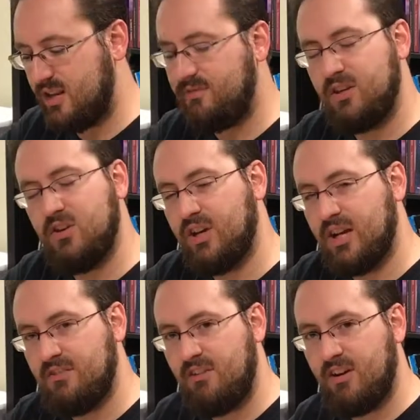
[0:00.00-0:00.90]
definitely, you get
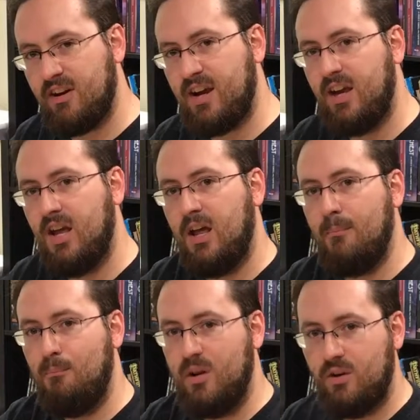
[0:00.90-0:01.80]
a very
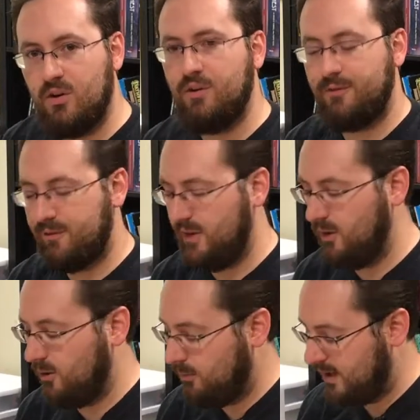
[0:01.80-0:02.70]
Middle-earth
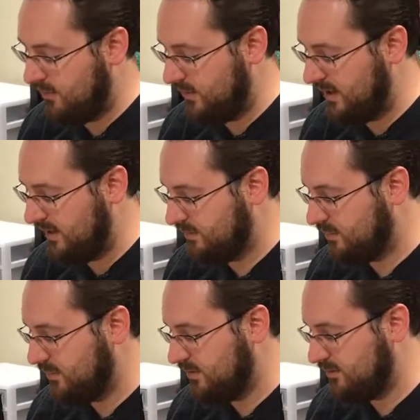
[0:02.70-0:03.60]
feel by reading
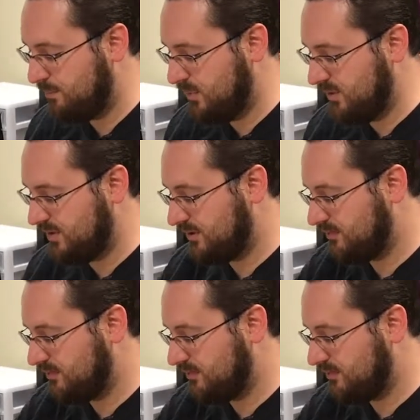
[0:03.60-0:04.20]
through this book.